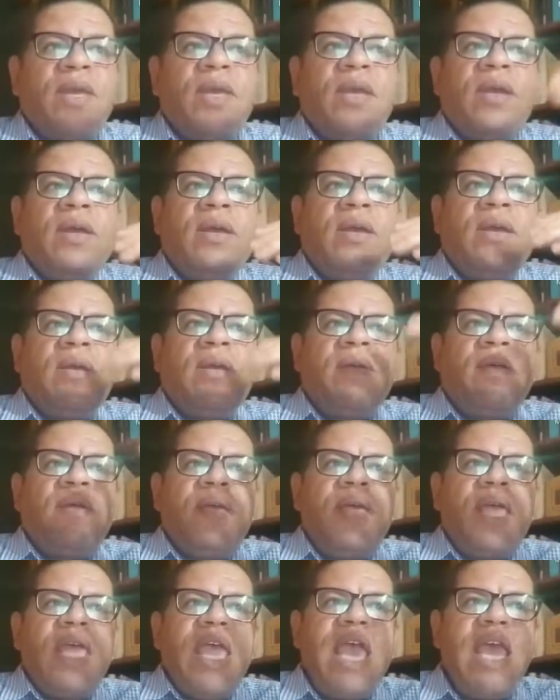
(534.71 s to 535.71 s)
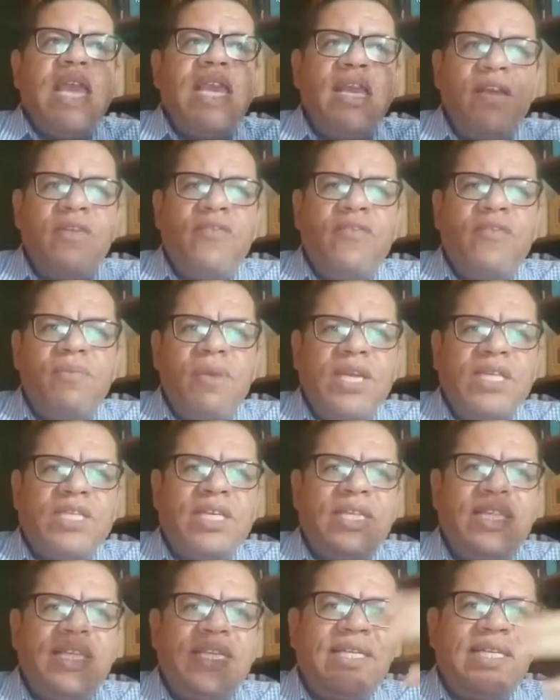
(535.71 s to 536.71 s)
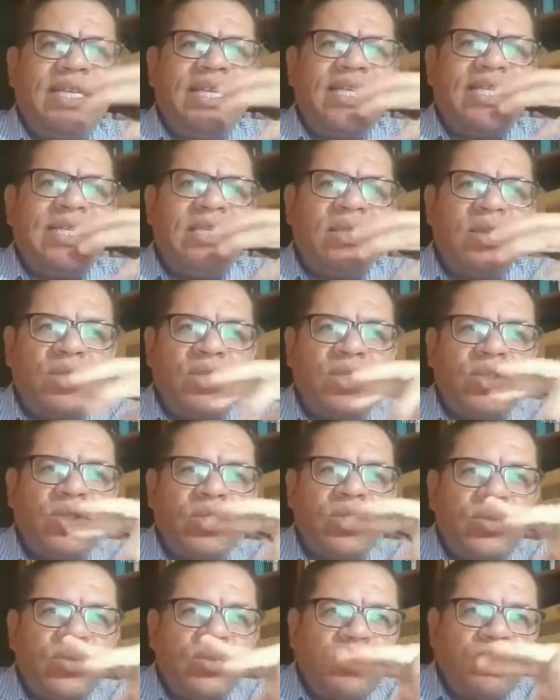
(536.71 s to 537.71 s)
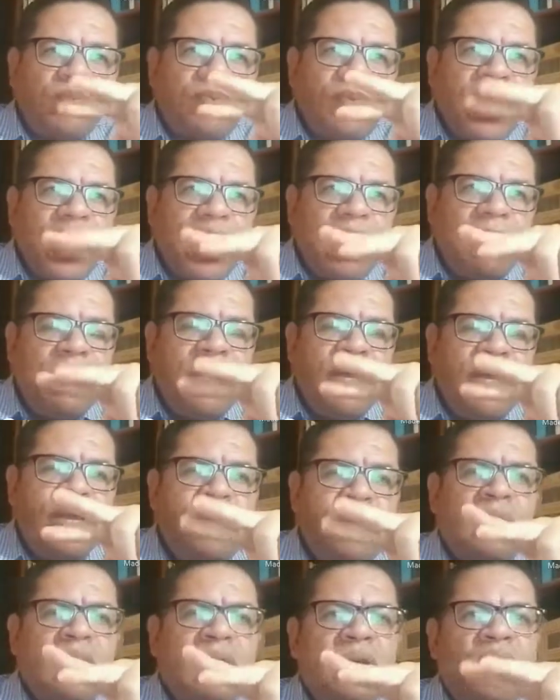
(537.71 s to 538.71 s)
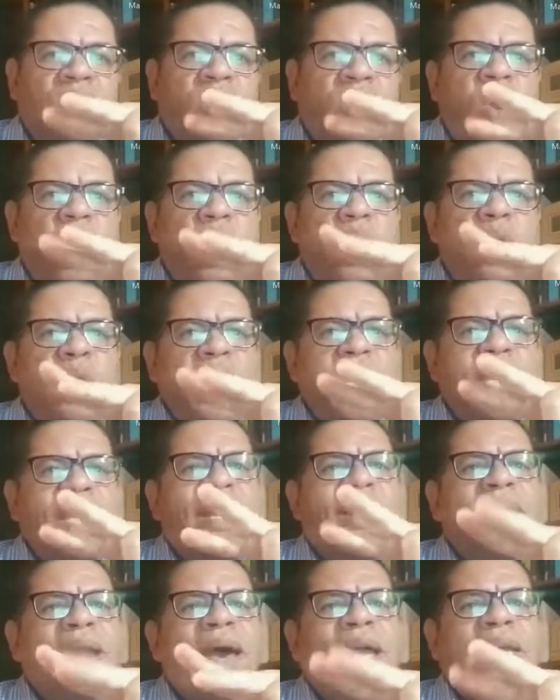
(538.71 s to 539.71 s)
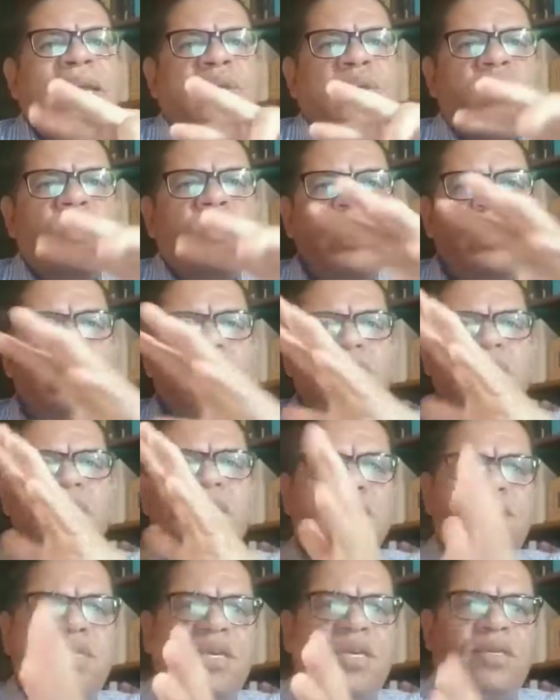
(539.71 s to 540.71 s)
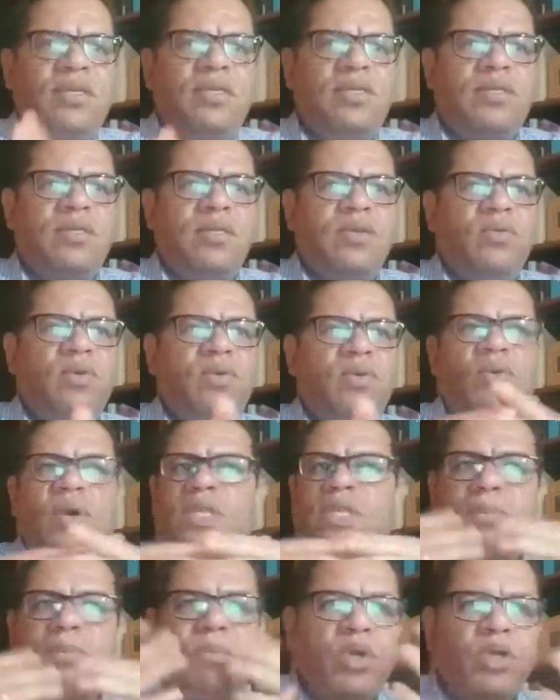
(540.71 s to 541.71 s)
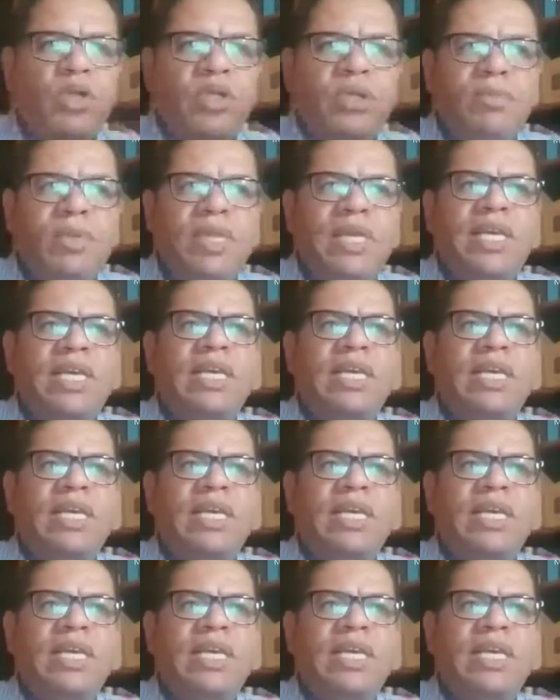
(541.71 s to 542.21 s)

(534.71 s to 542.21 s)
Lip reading: any information that does not, go in line with these things, with what a person believes and